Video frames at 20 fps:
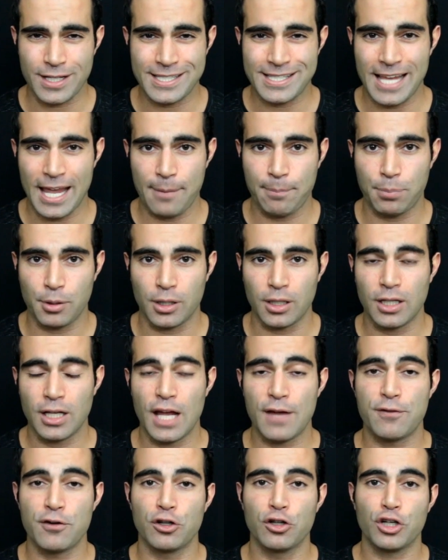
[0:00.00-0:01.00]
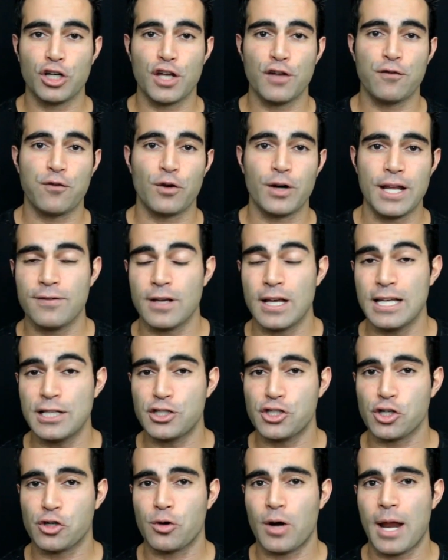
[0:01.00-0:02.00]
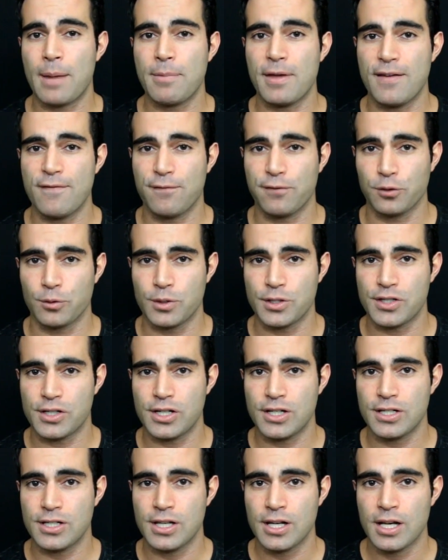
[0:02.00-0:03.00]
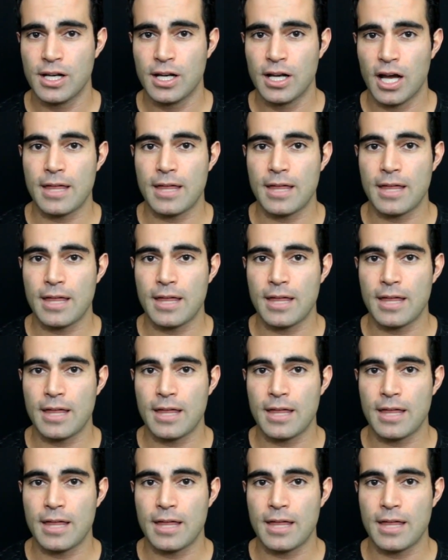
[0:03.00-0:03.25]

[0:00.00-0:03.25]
example, if you're looking for Instagram influencers,